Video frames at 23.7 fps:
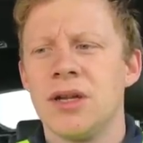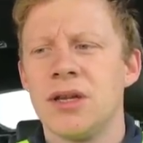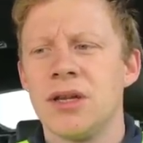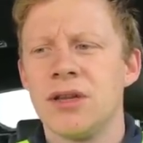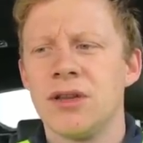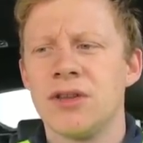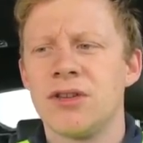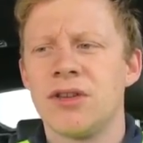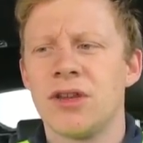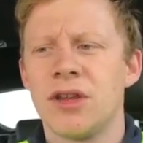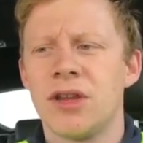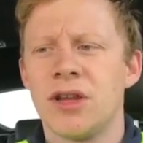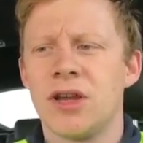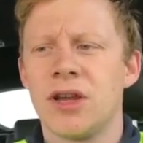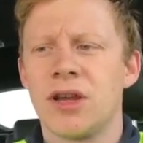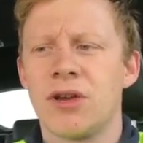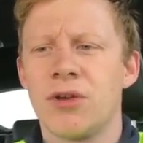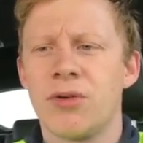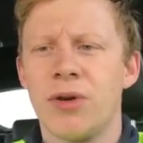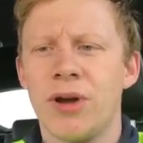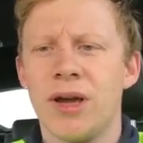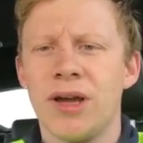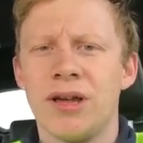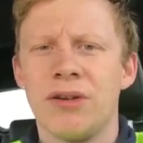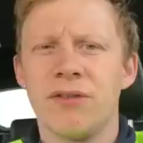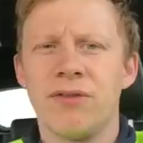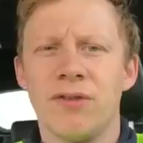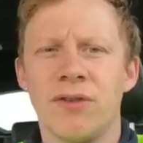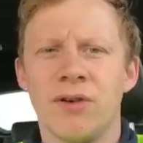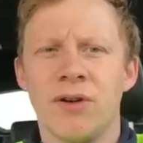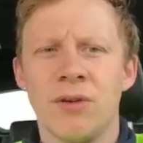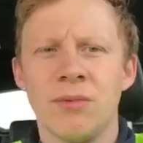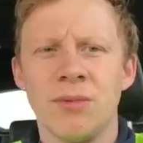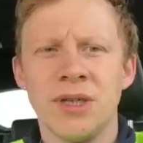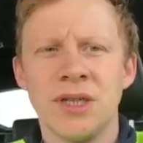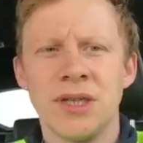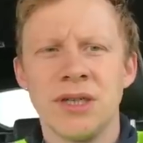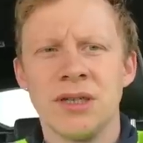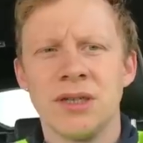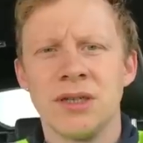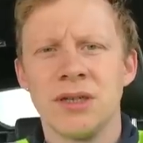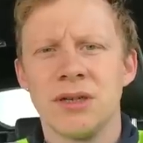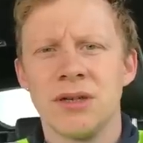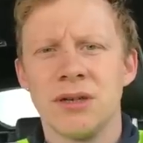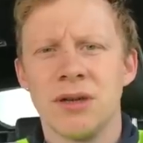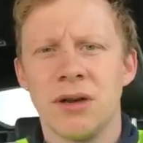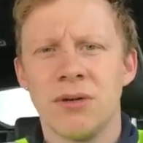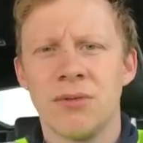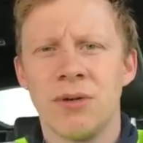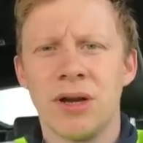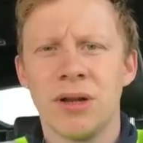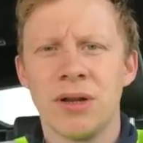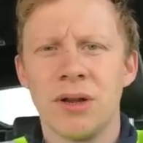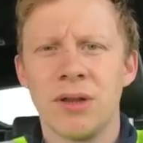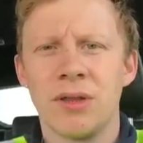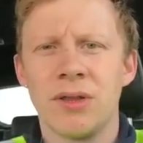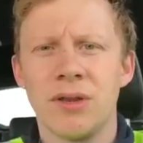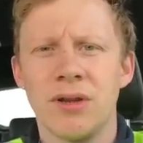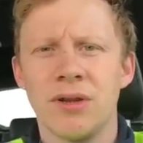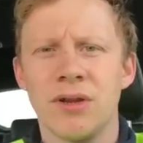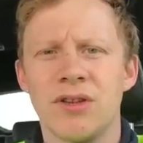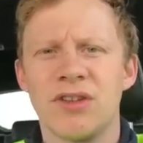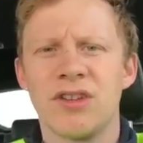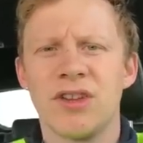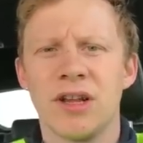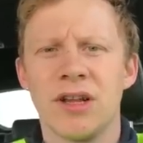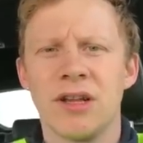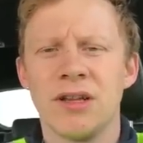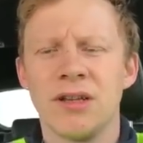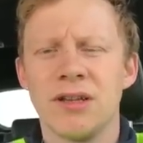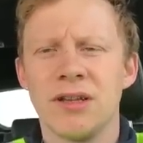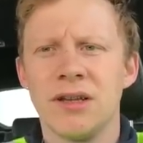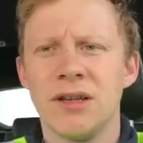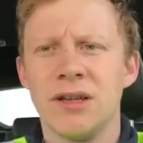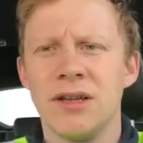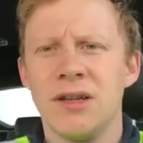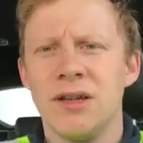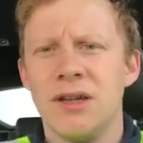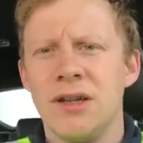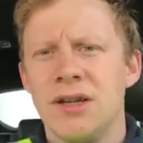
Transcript: there's a crack forming around the third cylinder,